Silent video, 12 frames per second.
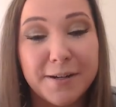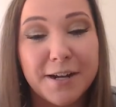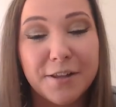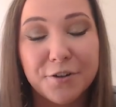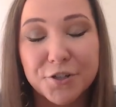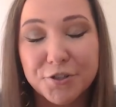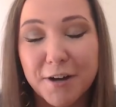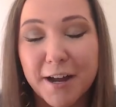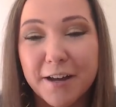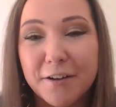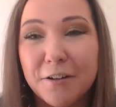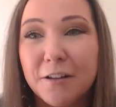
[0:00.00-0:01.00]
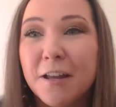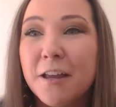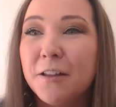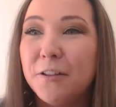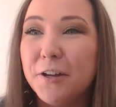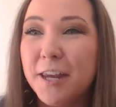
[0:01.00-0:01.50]
another trial
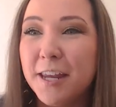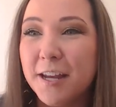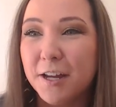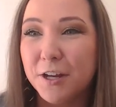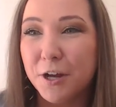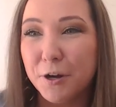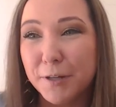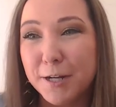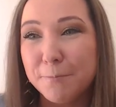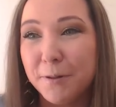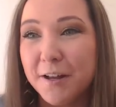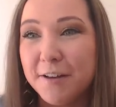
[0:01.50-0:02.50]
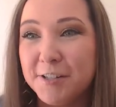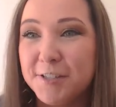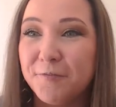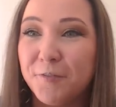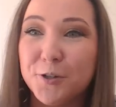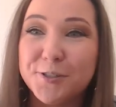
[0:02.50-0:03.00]
looking at choline
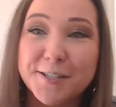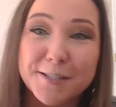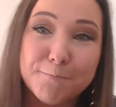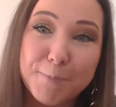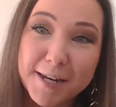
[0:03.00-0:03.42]
plus versus